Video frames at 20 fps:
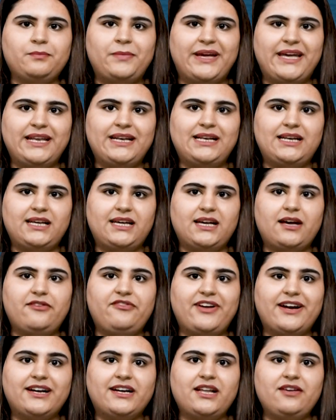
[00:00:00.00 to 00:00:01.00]
mainly
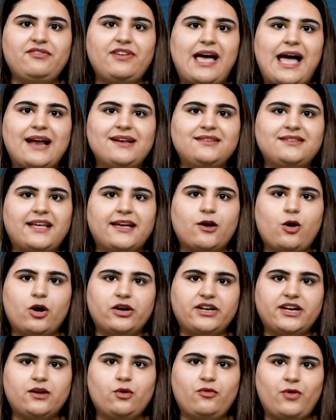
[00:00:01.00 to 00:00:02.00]
affective and
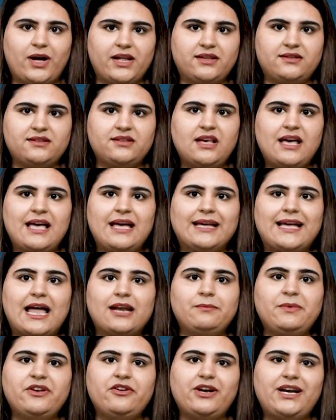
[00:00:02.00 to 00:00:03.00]
psychotic ones,
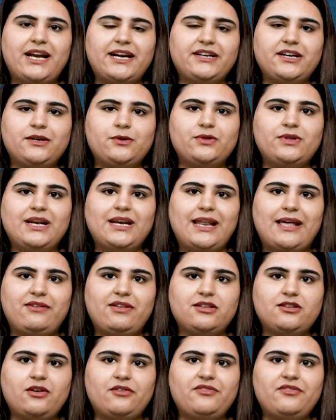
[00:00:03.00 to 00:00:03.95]
can be related to the levels